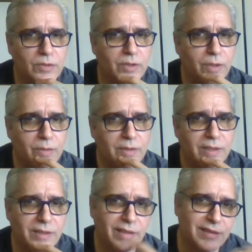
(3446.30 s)
Yeah.
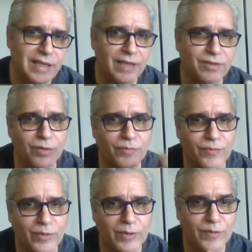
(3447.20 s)
At least ask her
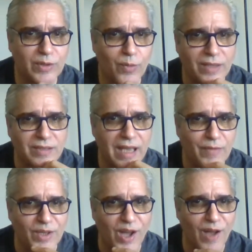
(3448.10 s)
for if she wants to
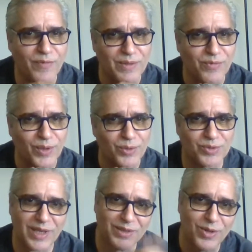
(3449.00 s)
have a coffee
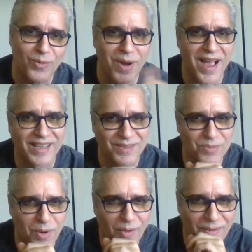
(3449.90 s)
first, then go rock
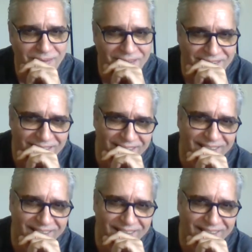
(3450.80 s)
and roll.